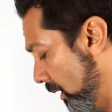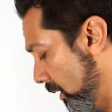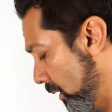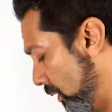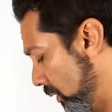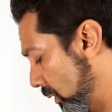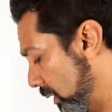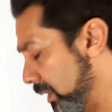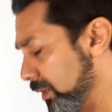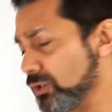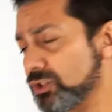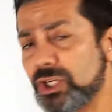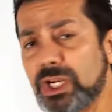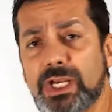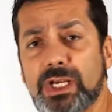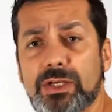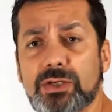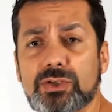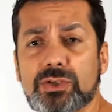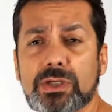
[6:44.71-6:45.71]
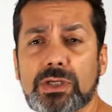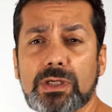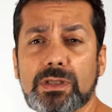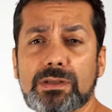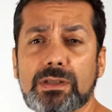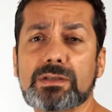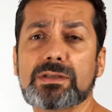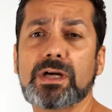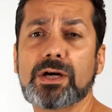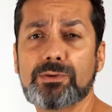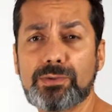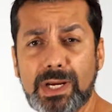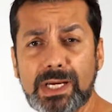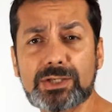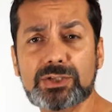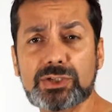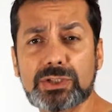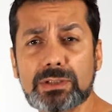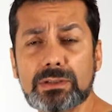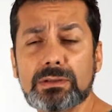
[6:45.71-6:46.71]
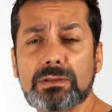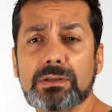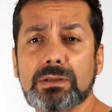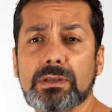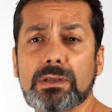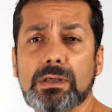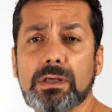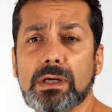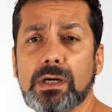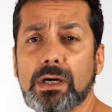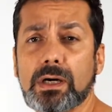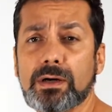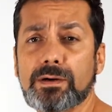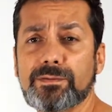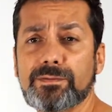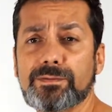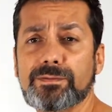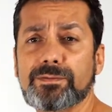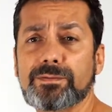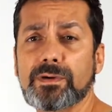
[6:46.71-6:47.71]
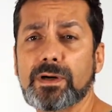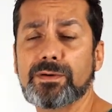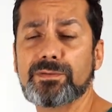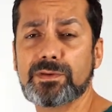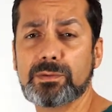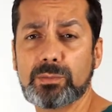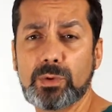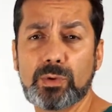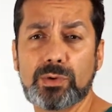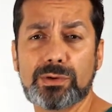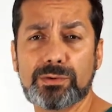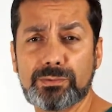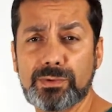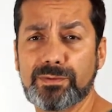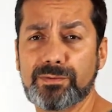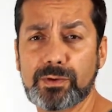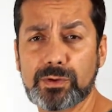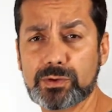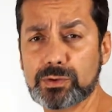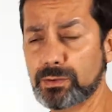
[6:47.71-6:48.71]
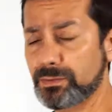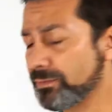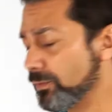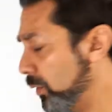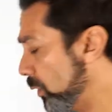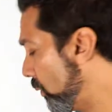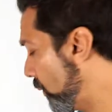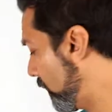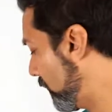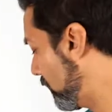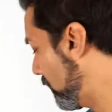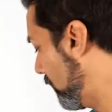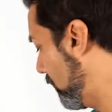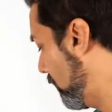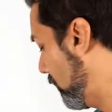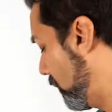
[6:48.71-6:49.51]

You can change the direction of the motor, reversed or forward.